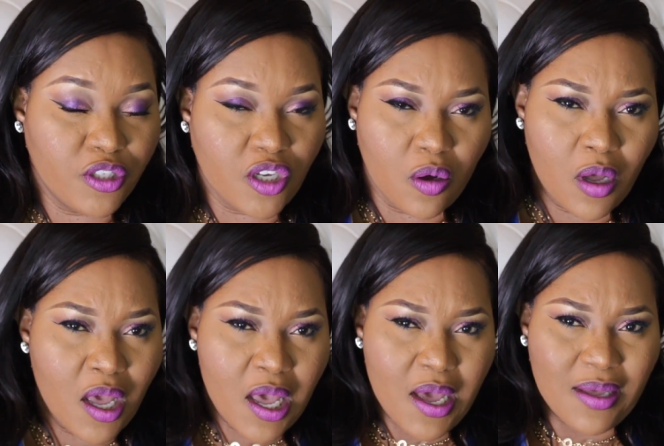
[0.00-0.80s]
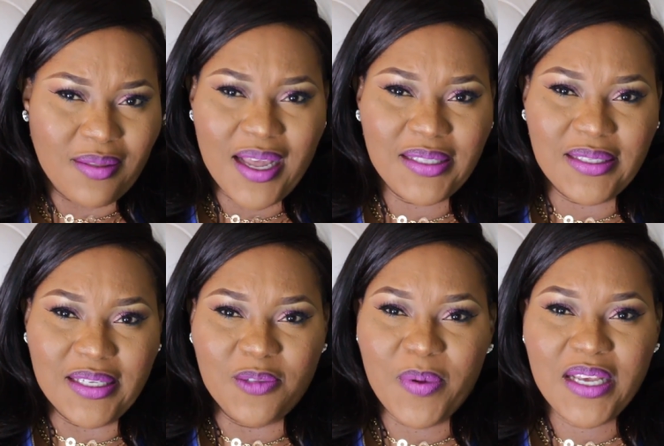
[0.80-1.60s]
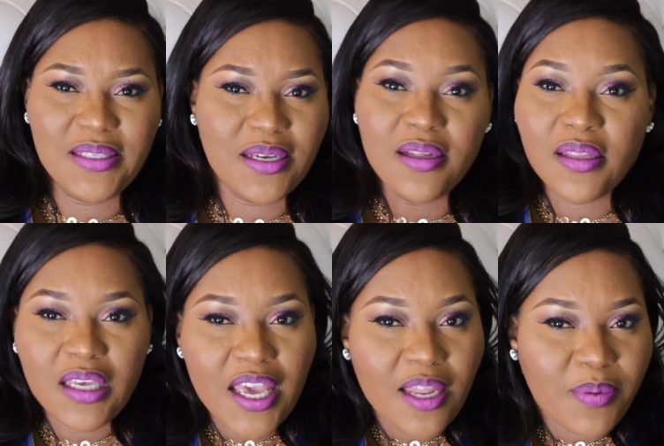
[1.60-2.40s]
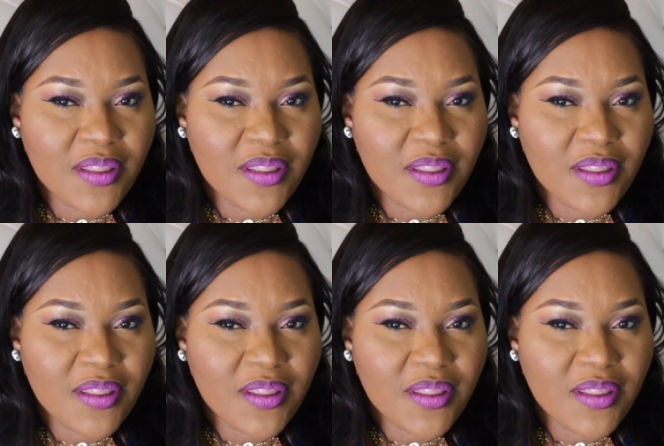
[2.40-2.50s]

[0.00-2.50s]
So that's just basically it.